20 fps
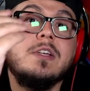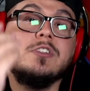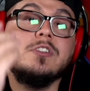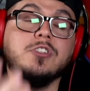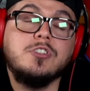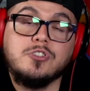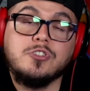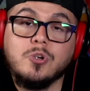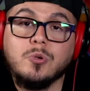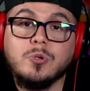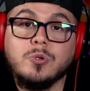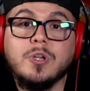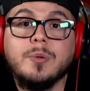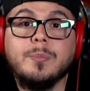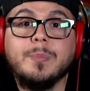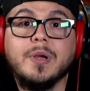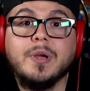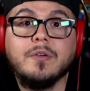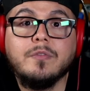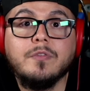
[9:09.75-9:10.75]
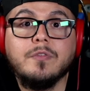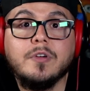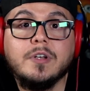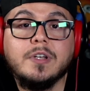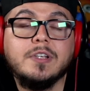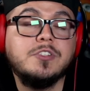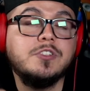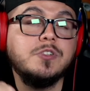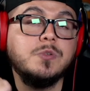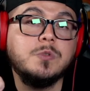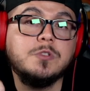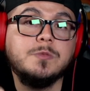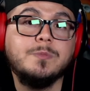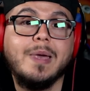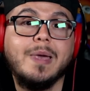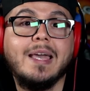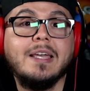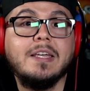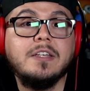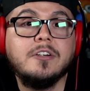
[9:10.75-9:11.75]
She showed up barefooted. She was
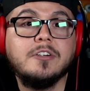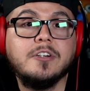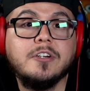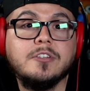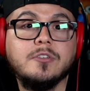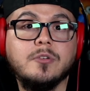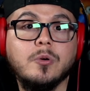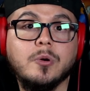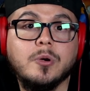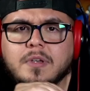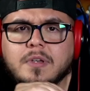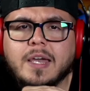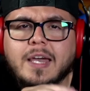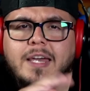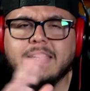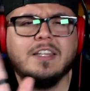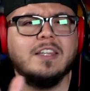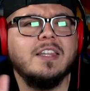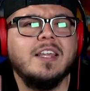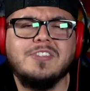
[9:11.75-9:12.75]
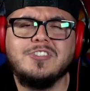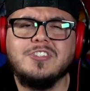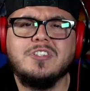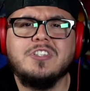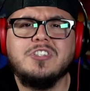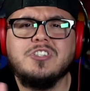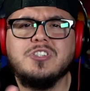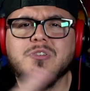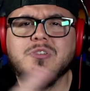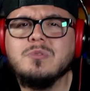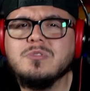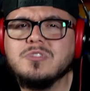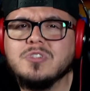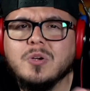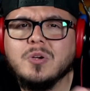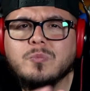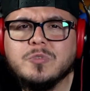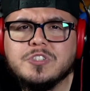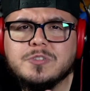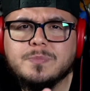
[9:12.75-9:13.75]
banging on her door. And allegedly, she was
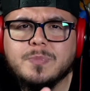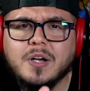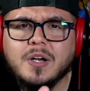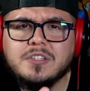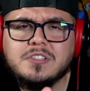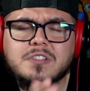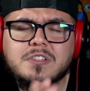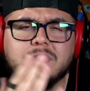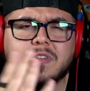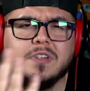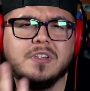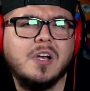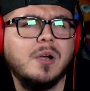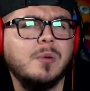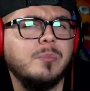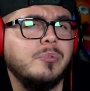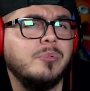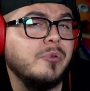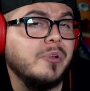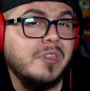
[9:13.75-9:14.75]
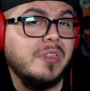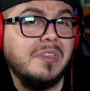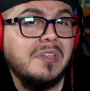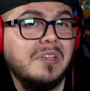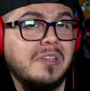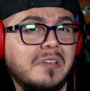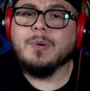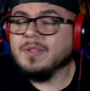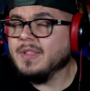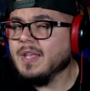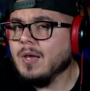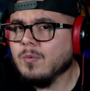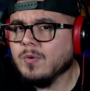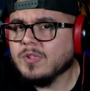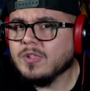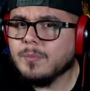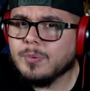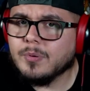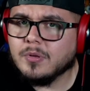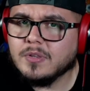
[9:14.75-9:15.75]
unresponsive and not breathing. But then
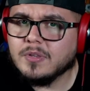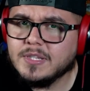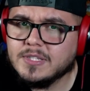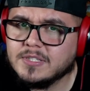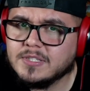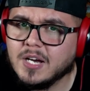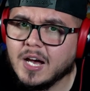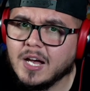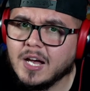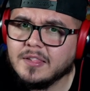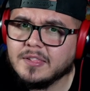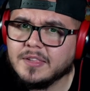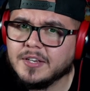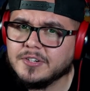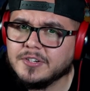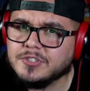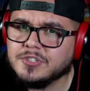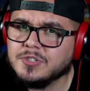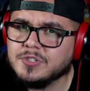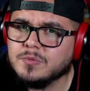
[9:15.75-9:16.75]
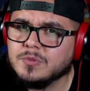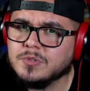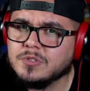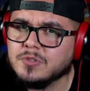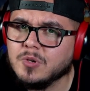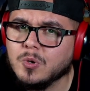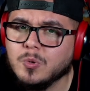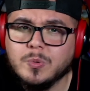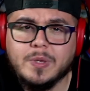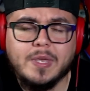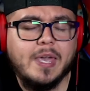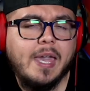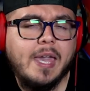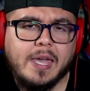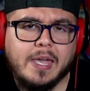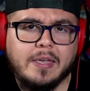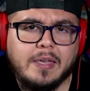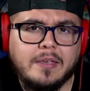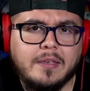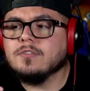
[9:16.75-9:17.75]
when the police got there, she was
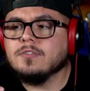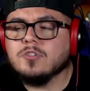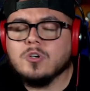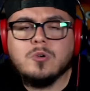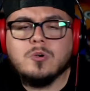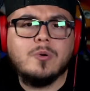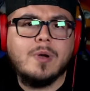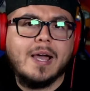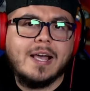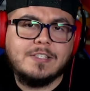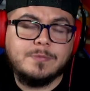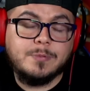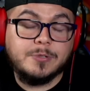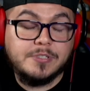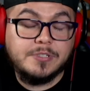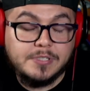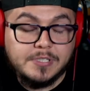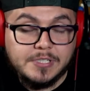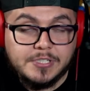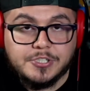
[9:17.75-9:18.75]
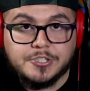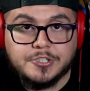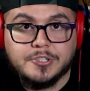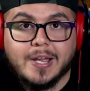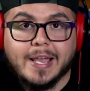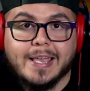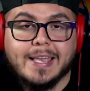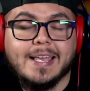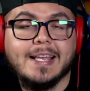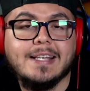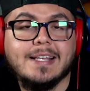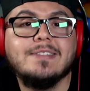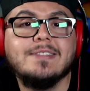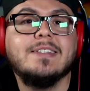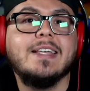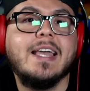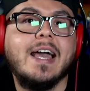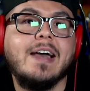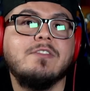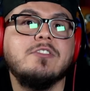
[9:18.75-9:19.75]
okay. So as procedure, I guess
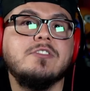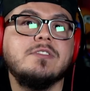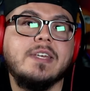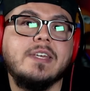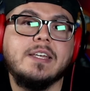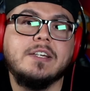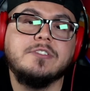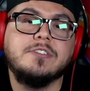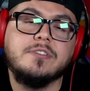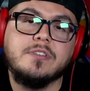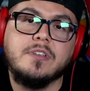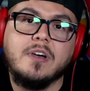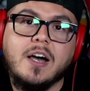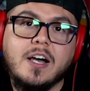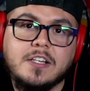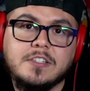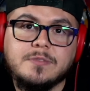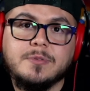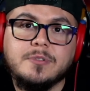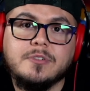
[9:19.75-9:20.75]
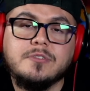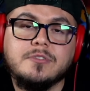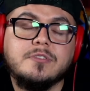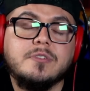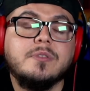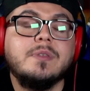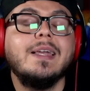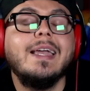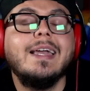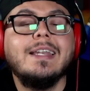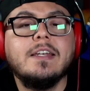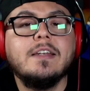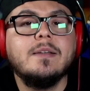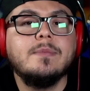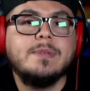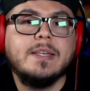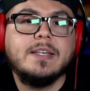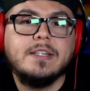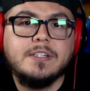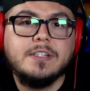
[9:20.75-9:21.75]
they have to take her to the hospital. So they ended
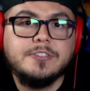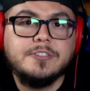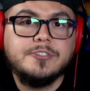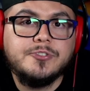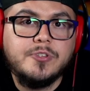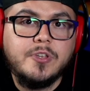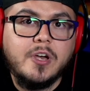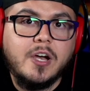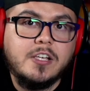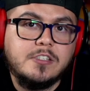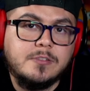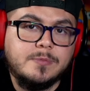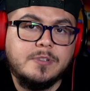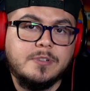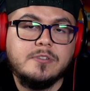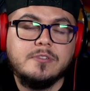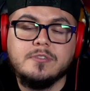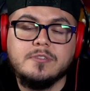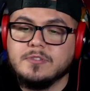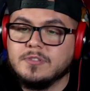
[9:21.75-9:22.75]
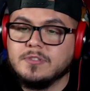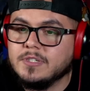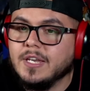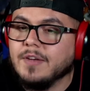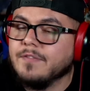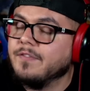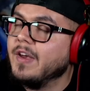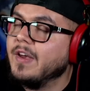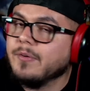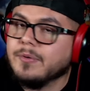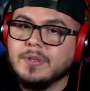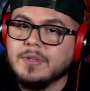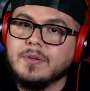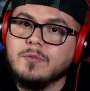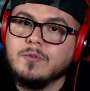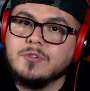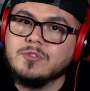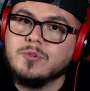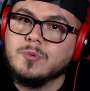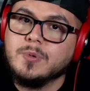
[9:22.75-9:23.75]
up taking her to the hospital to see if
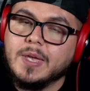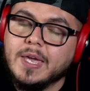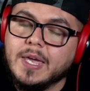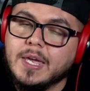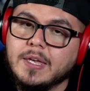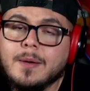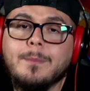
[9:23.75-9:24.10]
everything was okay.